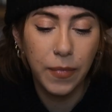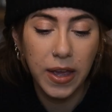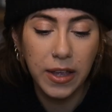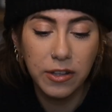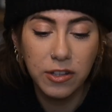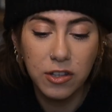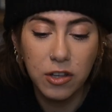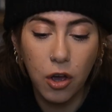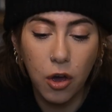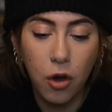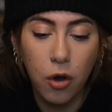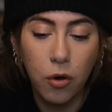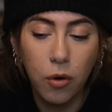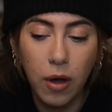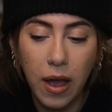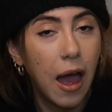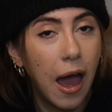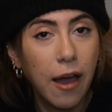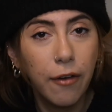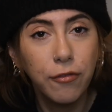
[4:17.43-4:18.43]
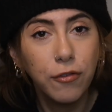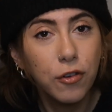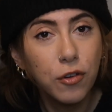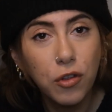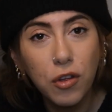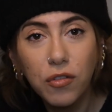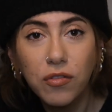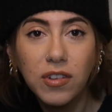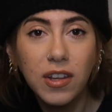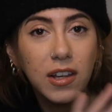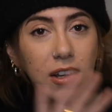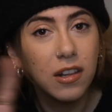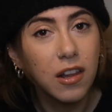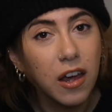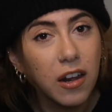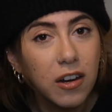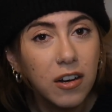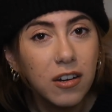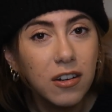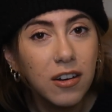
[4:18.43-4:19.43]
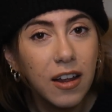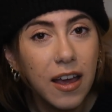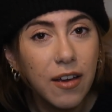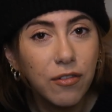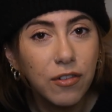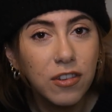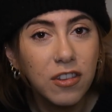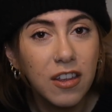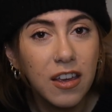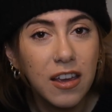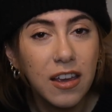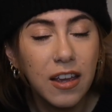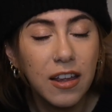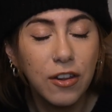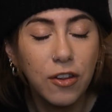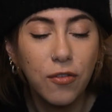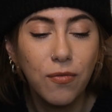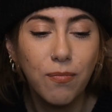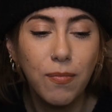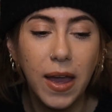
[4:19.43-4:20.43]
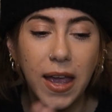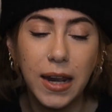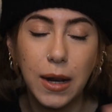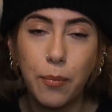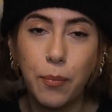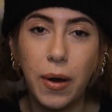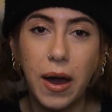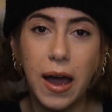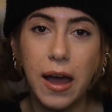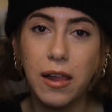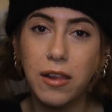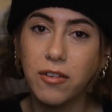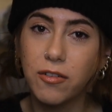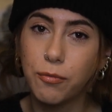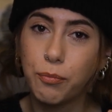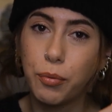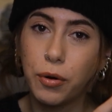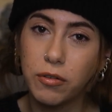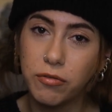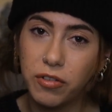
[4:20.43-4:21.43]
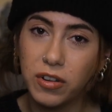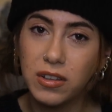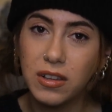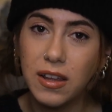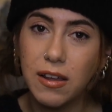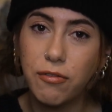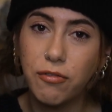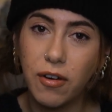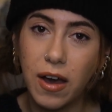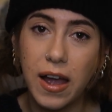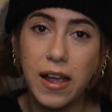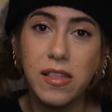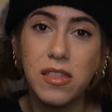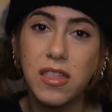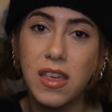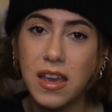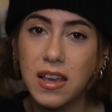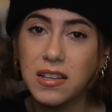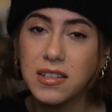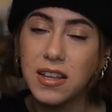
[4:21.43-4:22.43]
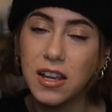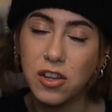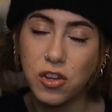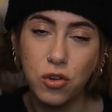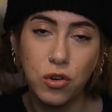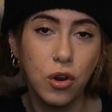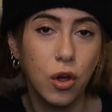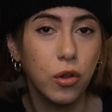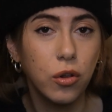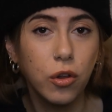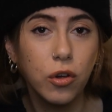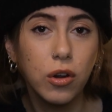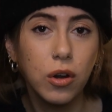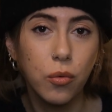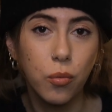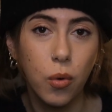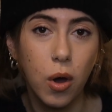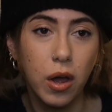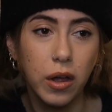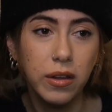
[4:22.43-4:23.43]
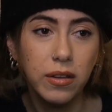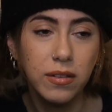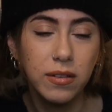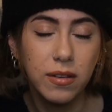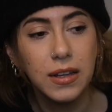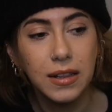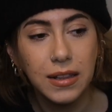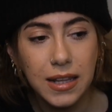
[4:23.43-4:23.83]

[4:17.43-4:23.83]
And so after you've decluttered everything and you've made a pile of perfectly fine things that you no longer want,